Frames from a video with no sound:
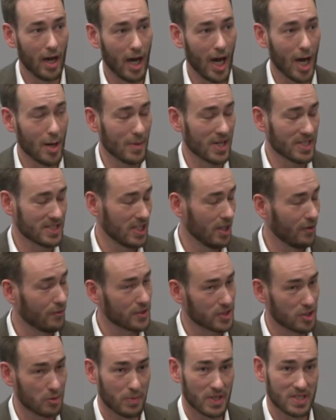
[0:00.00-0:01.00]
I myself
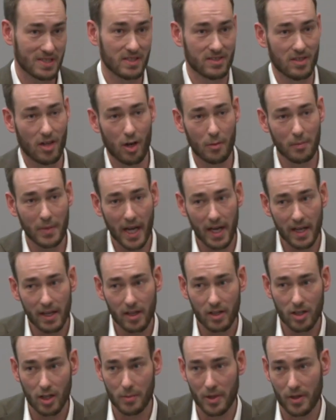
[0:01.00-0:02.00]
is a business alumni
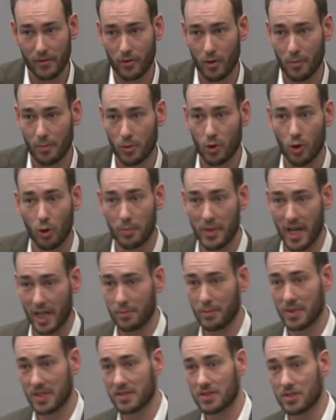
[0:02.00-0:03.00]
coming from
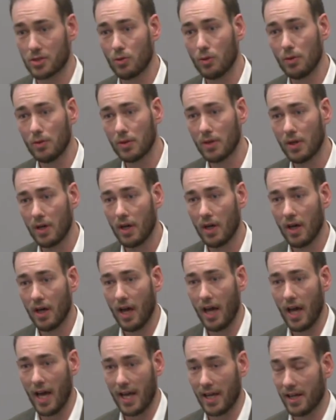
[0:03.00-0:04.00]
Copenhagen Business School,
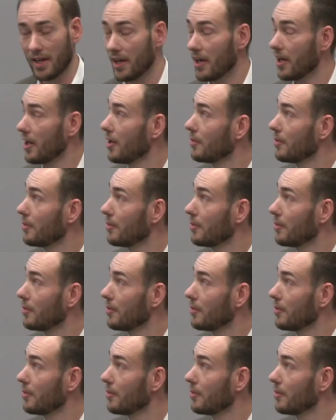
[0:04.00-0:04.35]
and